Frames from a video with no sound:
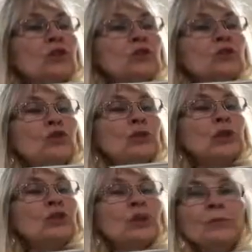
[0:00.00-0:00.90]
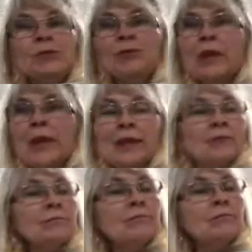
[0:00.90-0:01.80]
the tool shed and jumped into a
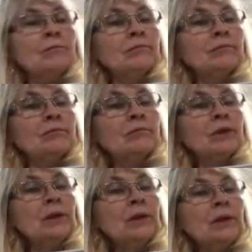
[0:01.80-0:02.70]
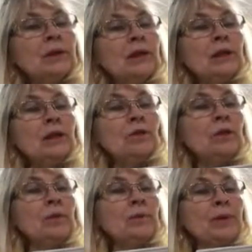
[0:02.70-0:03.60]
can. It
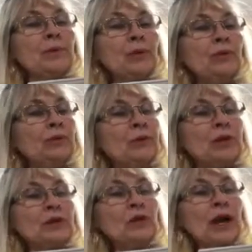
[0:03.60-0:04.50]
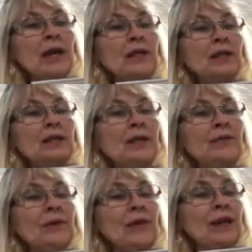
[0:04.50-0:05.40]
would have been a beautiful thing to hide in
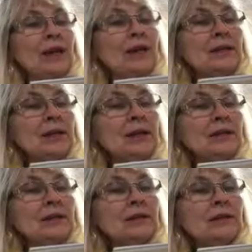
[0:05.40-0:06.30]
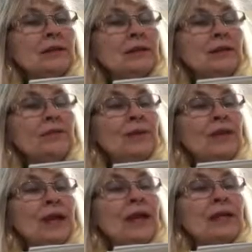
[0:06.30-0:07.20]
if it had not if
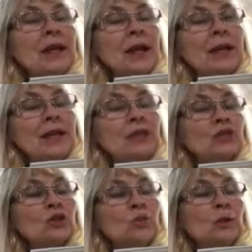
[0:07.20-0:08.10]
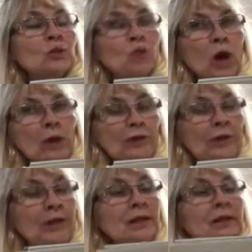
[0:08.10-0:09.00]
it had not had so much water
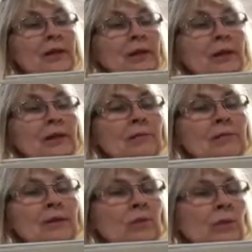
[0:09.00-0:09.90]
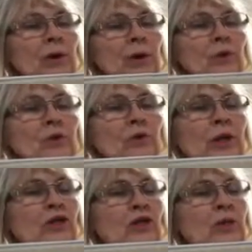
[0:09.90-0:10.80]
in it. Mr. McGregor was
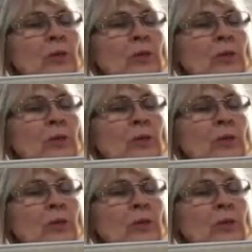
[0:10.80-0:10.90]
quite sure